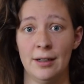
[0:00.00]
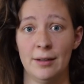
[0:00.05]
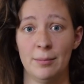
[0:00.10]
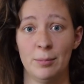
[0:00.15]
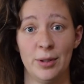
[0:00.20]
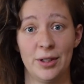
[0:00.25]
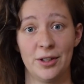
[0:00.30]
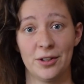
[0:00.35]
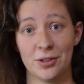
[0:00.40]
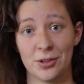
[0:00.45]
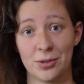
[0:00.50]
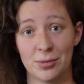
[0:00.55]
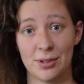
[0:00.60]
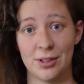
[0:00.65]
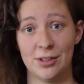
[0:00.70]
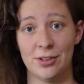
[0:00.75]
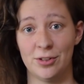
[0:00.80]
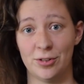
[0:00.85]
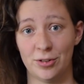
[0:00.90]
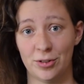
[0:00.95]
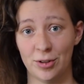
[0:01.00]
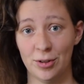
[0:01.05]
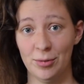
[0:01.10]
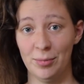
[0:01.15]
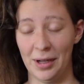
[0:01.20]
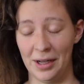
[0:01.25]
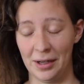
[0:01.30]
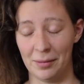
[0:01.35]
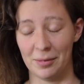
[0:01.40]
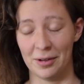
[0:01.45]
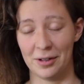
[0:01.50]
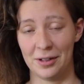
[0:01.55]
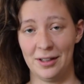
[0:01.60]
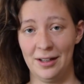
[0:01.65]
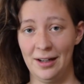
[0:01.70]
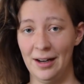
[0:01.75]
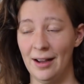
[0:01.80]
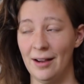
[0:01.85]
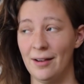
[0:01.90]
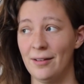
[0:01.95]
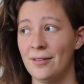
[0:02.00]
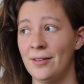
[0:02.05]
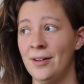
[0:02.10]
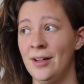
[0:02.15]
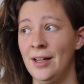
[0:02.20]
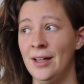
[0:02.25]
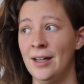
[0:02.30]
because we do make money now,